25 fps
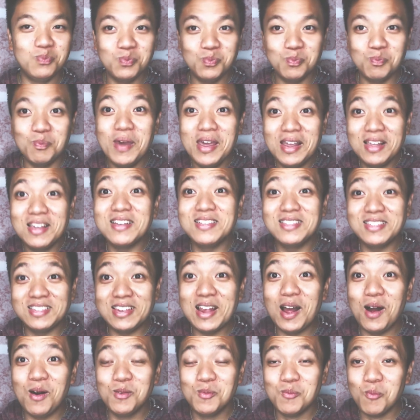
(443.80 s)
make it
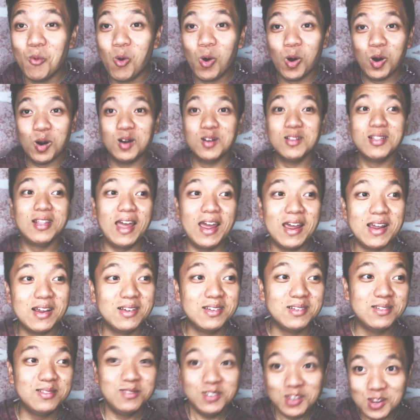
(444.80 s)
sound more like,
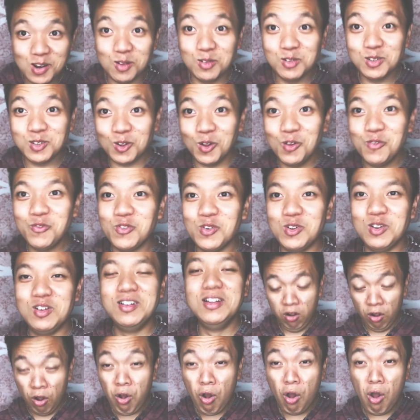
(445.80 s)
you know, soulful.
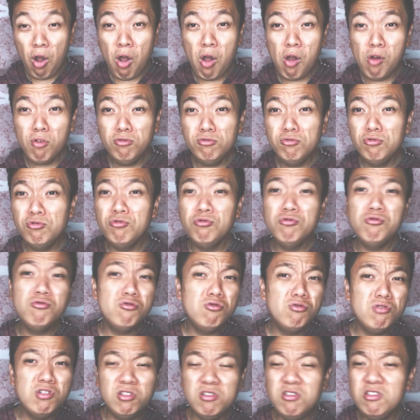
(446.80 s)
Oh
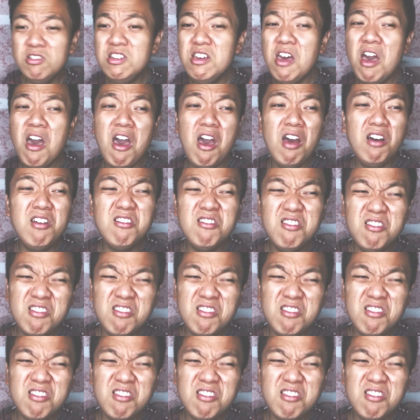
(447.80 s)
yeah.